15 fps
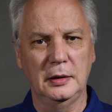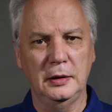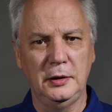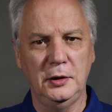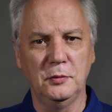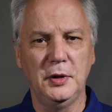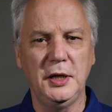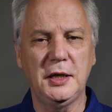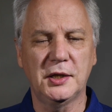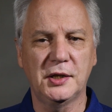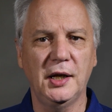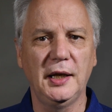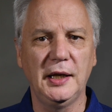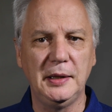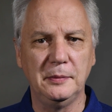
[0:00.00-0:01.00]
unique
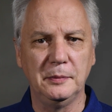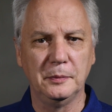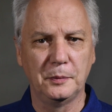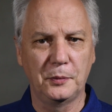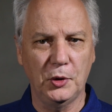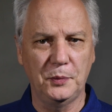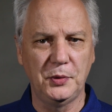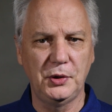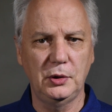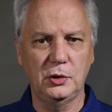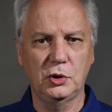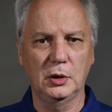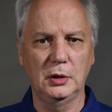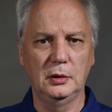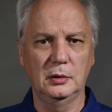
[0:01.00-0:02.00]
selling
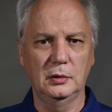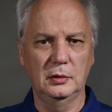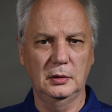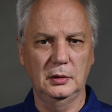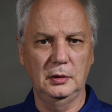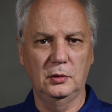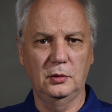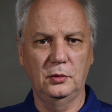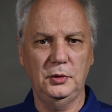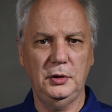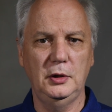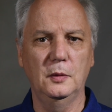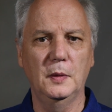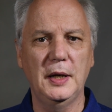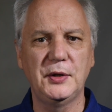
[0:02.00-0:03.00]
proposition or
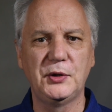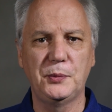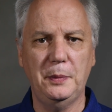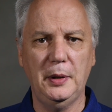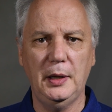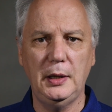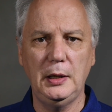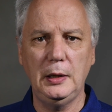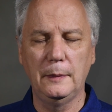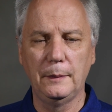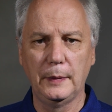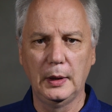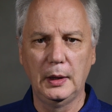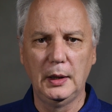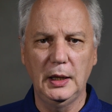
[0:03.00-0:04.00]
USP.
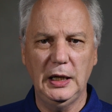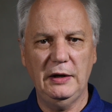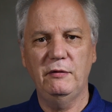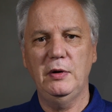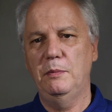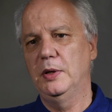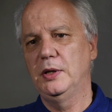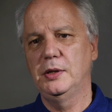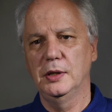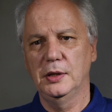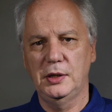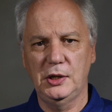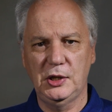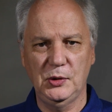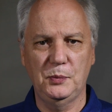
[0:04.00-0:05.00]
Every
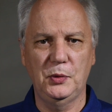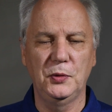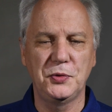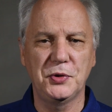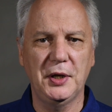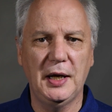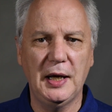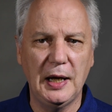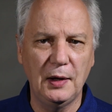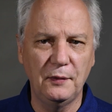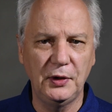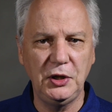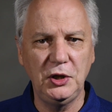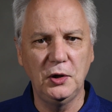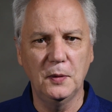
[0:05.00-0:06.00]
business is supposed to
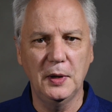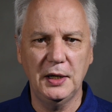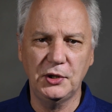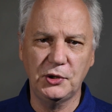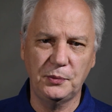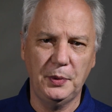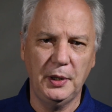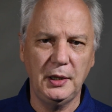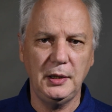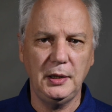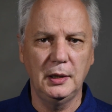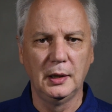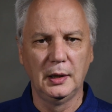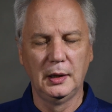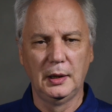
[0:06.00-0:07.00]
have a
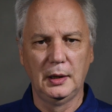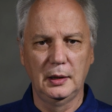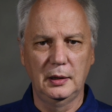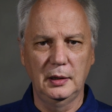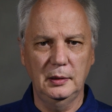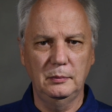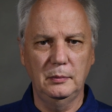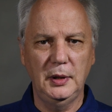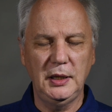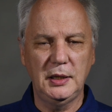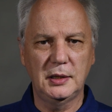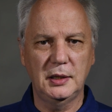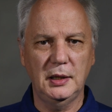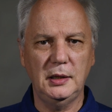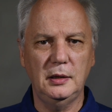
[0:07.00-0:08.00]
USP that
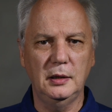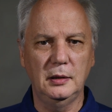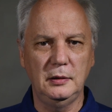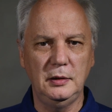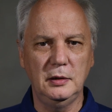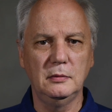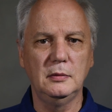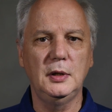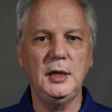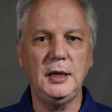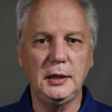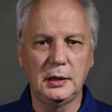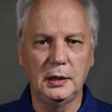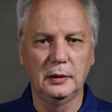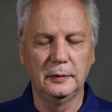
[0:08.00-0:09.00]
makes it
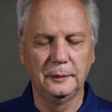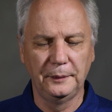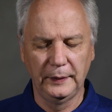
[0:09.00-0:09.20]
unique.